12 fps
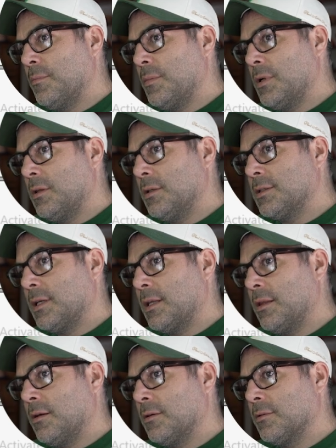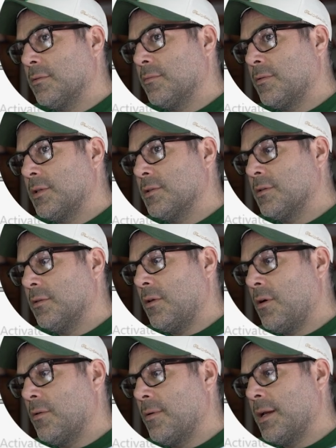But it looks like it runs
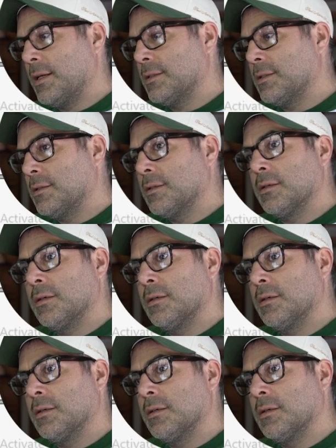long ways.